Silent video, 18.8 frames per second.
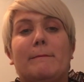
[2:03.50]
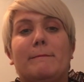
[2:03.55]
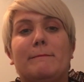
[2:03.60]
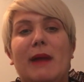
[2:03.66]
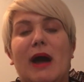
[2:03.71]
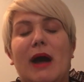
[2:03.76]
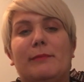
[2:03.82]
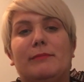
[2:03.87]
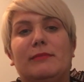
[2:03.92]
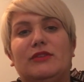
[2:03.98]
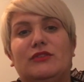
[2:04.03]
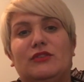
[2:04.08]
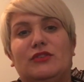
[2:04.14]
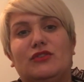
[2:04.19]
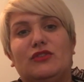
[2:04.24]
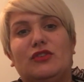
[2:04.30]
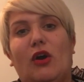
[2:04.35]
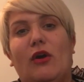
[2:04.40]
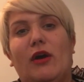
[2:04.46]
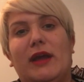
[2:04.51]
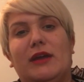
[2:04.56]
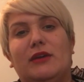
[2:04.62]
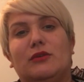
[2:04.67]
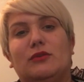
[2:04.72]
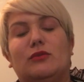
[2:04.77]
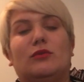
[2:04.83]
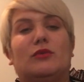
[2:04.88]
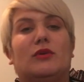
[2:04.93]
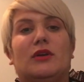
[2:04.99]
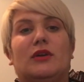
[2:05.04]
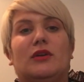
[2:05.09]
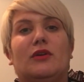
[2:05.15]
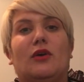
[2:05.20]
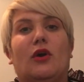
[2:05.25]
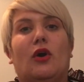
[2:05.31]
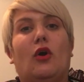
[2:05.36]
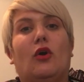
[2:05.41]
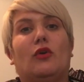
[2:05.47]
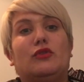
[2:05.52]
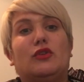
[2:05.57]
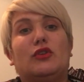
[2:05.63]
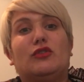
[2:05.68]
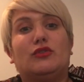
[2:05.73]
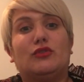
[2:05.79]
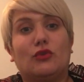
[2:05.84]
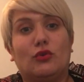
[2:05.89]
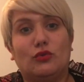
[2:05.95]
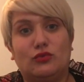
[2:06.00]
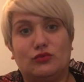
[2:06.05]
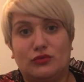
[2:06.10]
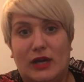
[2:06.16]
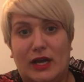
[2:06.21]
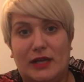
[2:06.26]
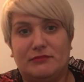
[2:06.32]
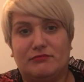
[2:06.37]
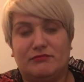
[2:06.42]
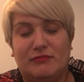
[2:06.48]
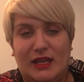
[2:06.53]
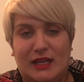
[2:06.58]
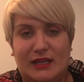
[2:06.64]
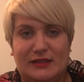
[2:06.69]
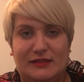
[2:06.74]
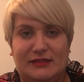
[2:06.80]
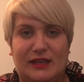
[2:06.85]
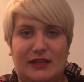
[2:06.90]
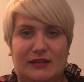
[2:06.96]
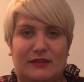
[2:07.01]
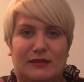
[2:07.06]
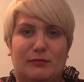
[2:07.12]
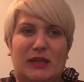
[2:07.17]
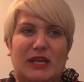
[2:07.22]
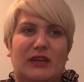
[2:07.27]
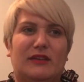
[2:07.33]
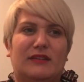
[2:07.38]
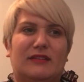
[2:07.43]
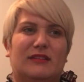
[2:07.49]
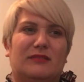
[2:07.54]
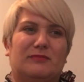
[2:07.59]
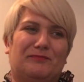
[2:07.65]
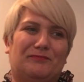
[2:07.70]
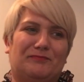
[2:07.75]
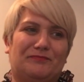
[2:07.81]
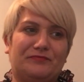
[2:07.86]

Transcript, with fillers: mum style on the school run in a sense because